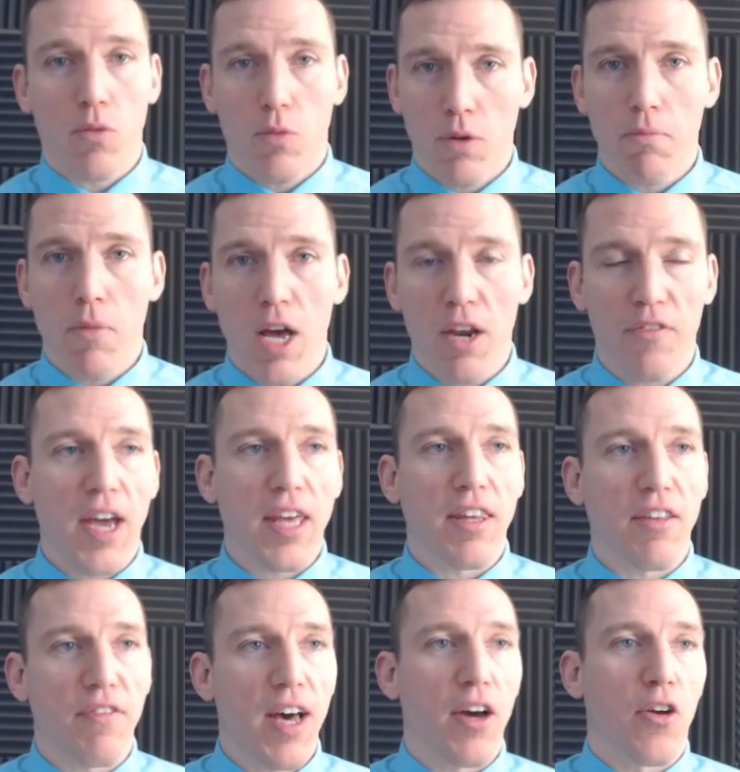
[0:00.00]
we're modifying the
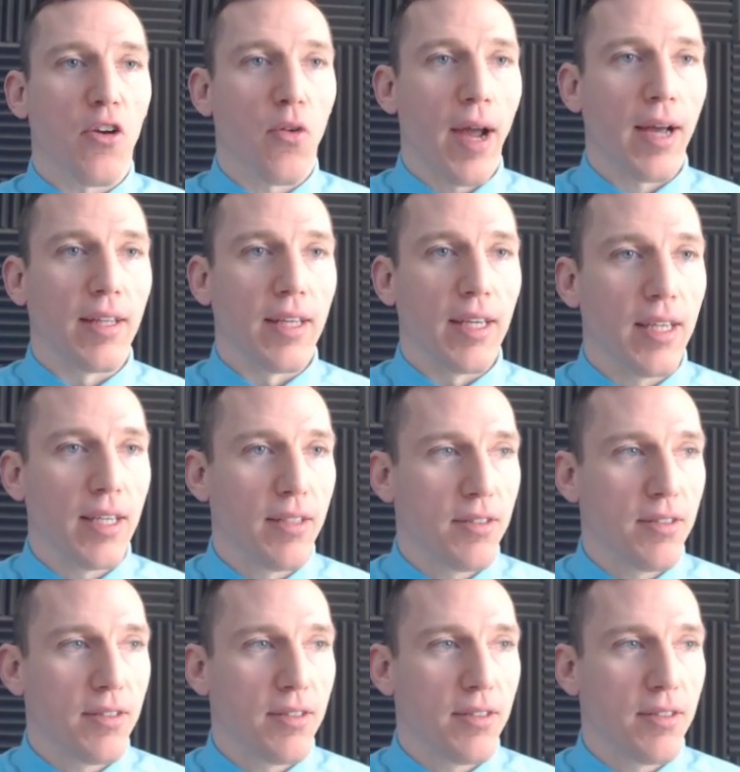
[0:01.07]
file correctly,